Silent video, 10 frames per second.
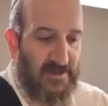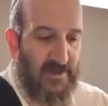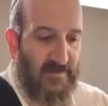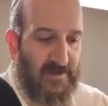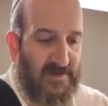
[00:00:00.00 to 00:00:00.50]

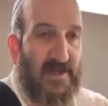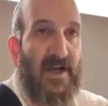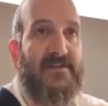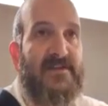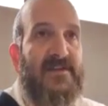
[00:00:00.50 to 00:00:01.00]
Hashem has to
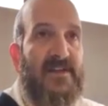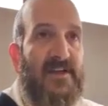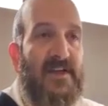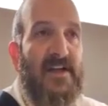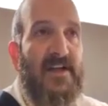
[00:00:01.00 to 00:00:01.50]
constantly
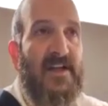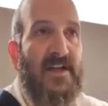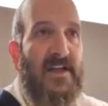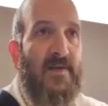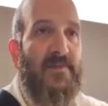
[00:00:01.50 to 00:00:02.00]

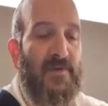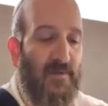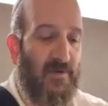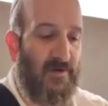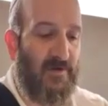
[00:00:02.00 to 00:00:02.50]
keep the
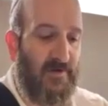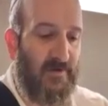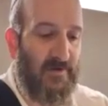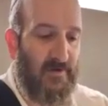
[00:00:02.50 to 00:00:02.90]
world